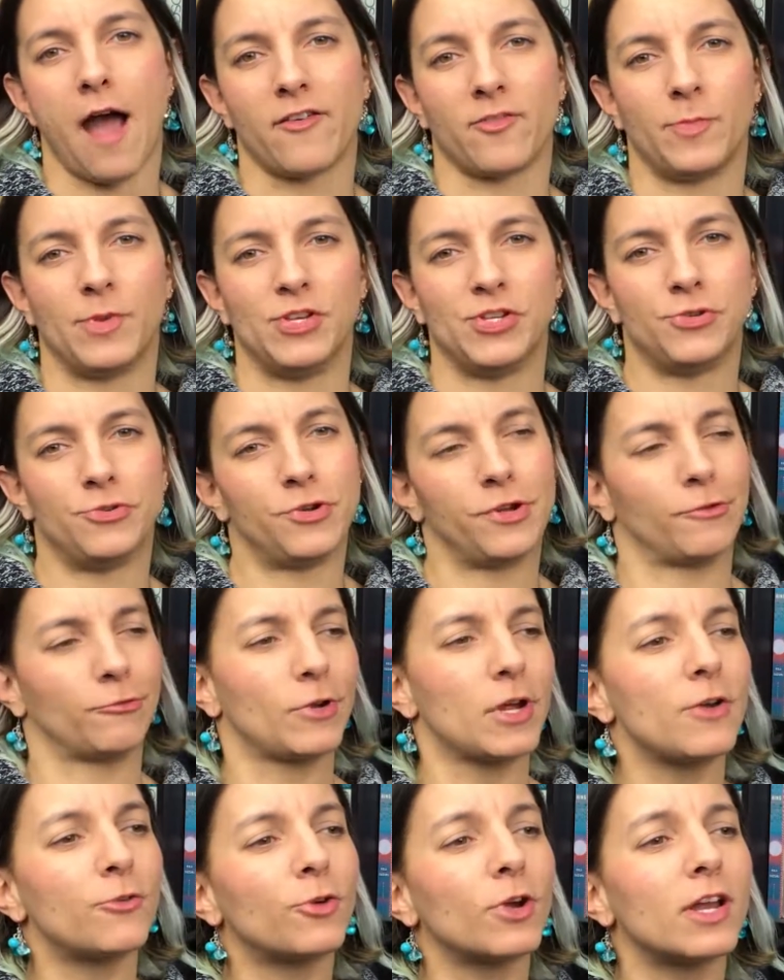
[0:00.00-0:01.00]
I've been doing a
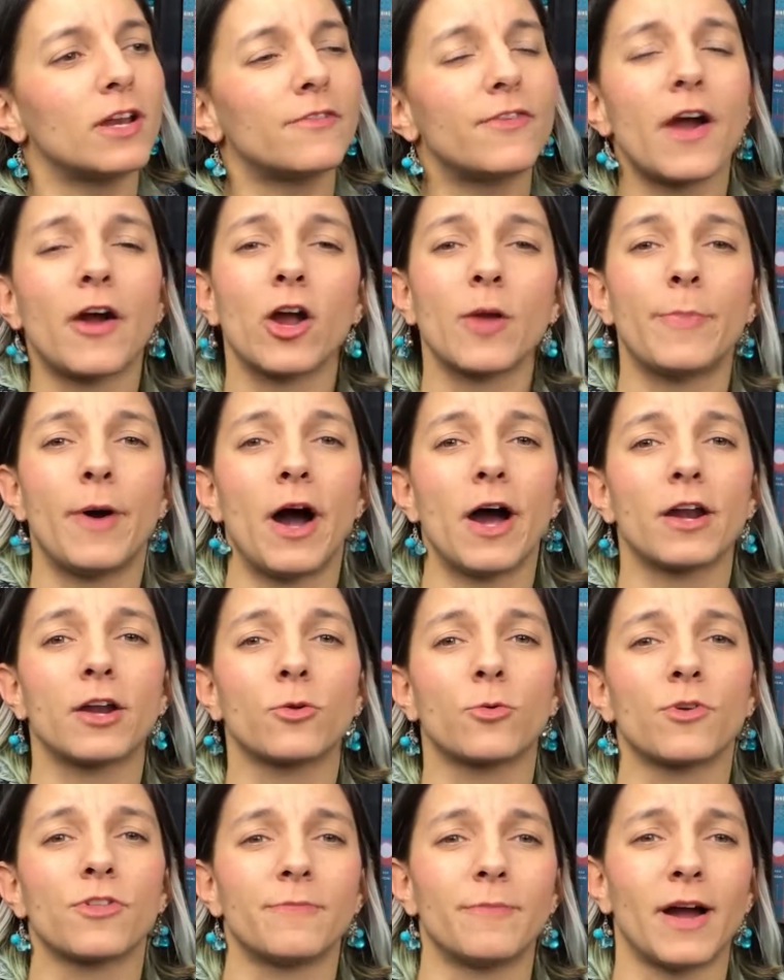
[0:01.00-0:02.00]
reread of Harry
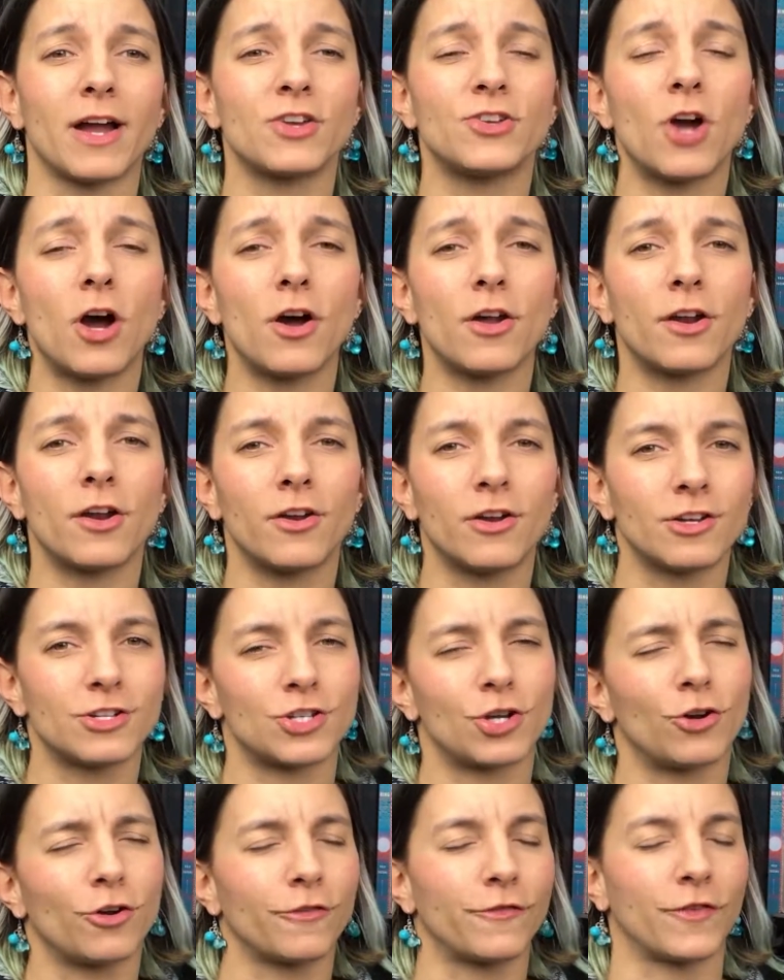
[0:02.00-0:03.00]
Potter with my daughter.
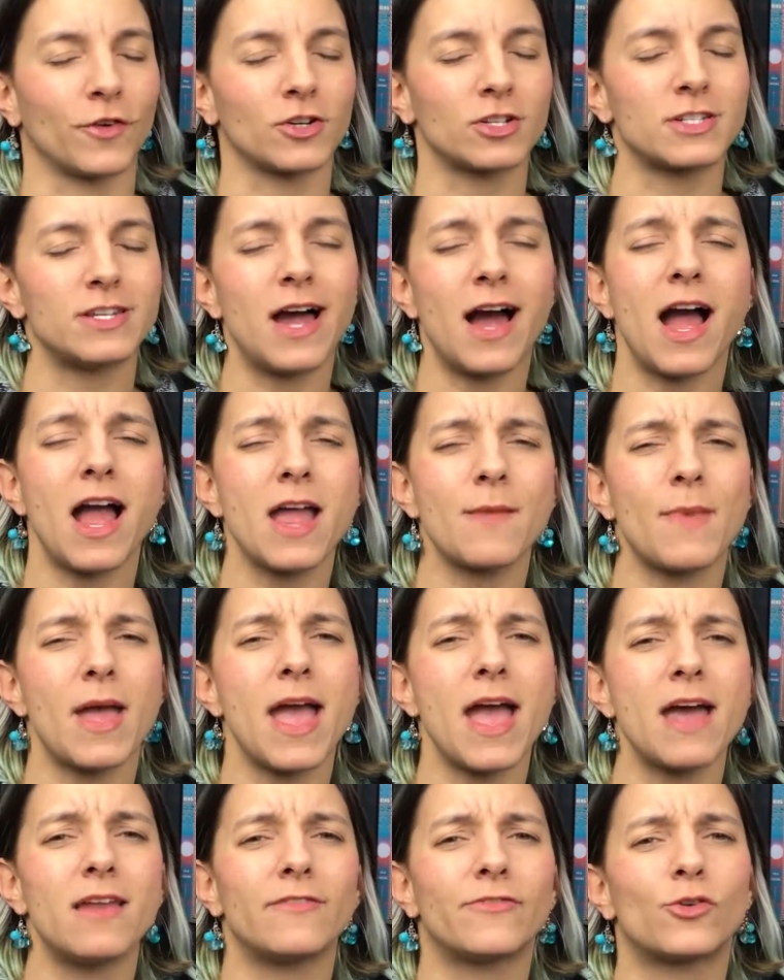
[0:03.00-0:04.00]
It's her first time,
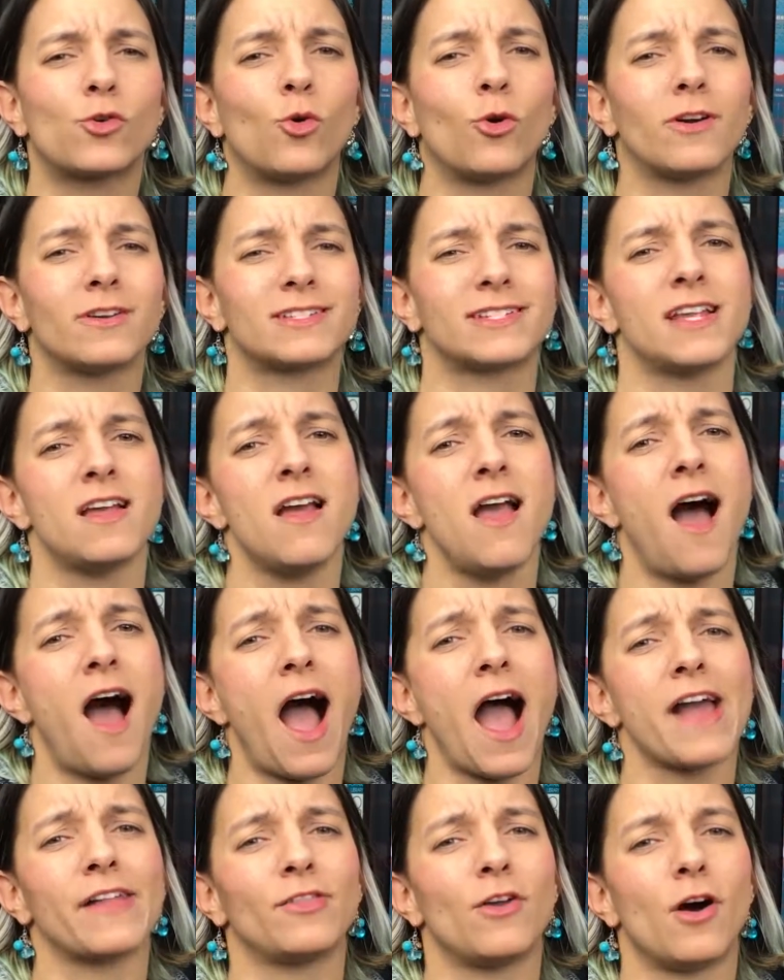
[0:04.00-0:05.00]
and of course,
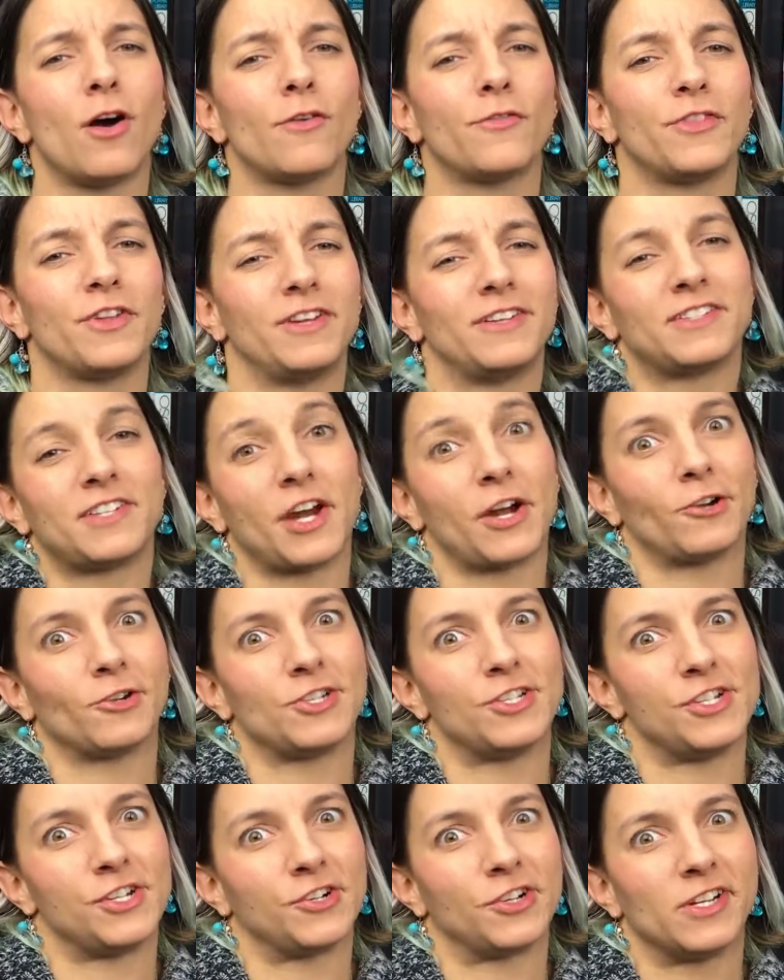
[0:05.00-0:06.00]
I love the
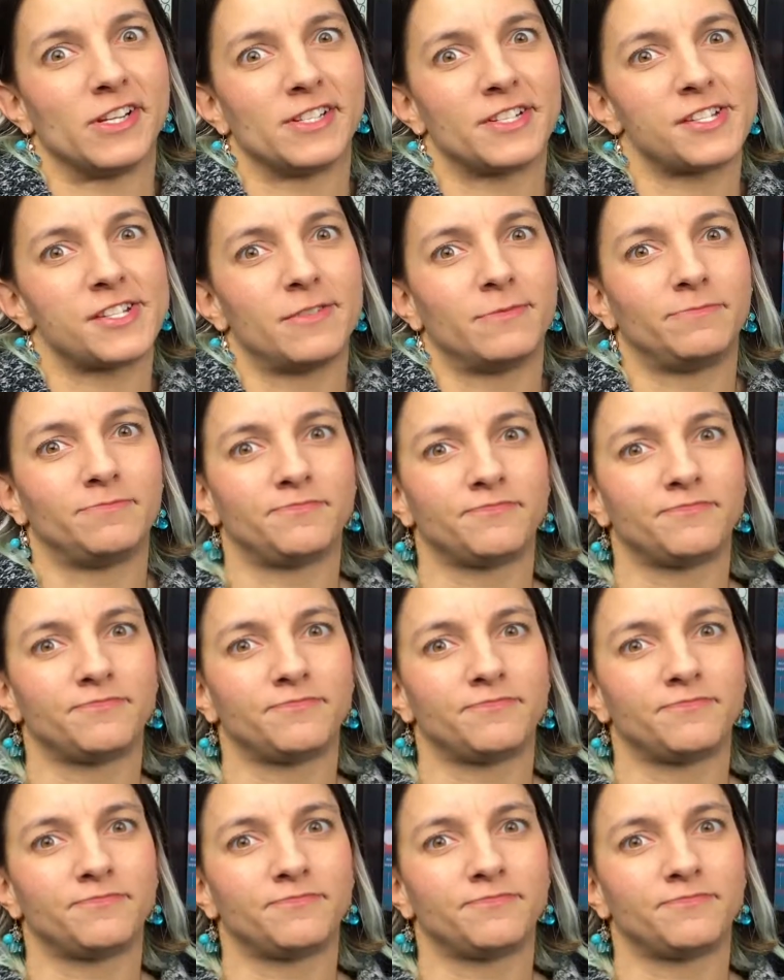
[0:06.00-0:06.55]
entire series.